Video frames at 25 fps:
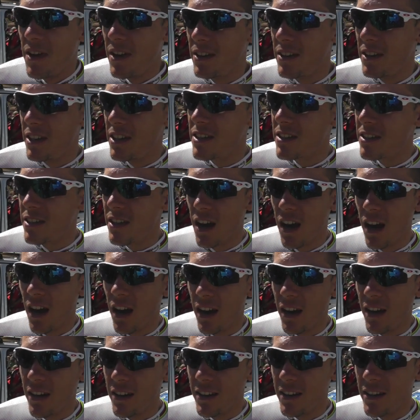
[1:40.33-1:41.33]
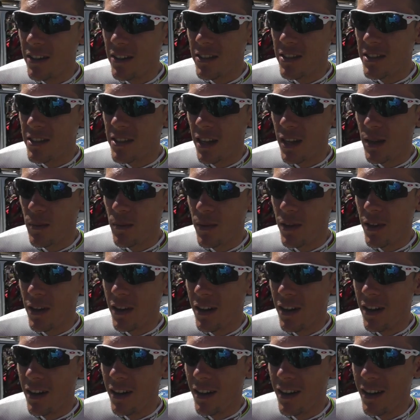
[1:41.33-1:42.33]
this uh, the, the, same
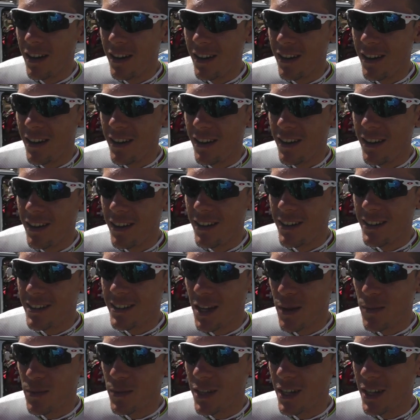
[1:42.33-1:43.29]
same